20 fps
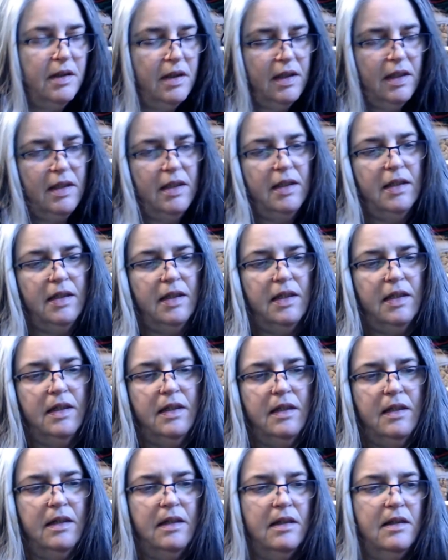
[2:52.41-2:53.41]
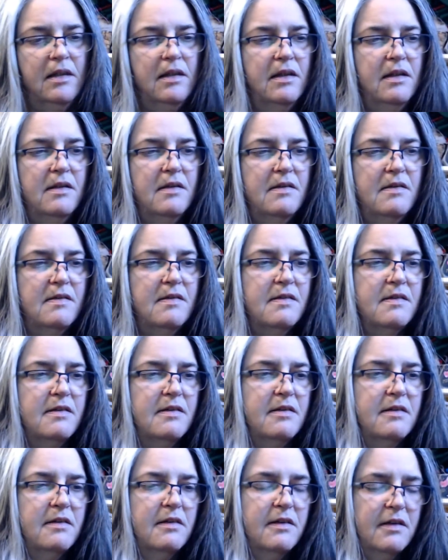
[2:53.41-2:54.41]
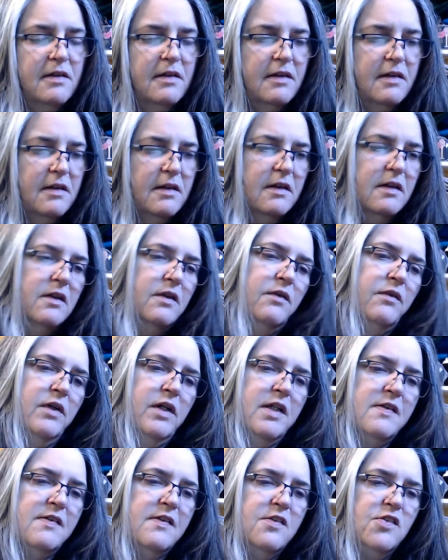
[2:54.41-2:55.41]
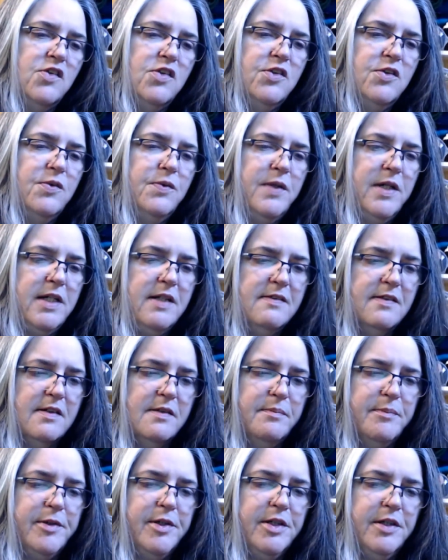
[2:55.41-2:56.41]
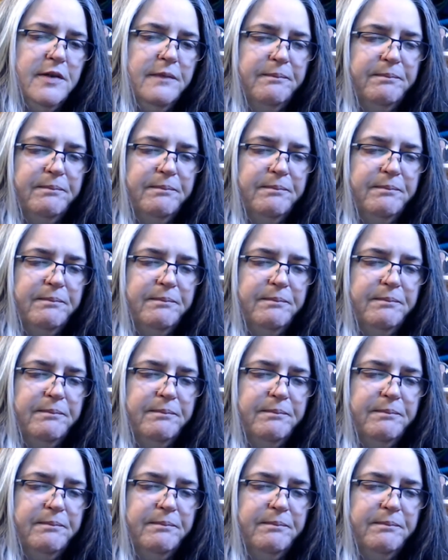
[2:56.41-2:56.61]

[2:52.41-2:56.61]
It is, well, it's a two-way zipper.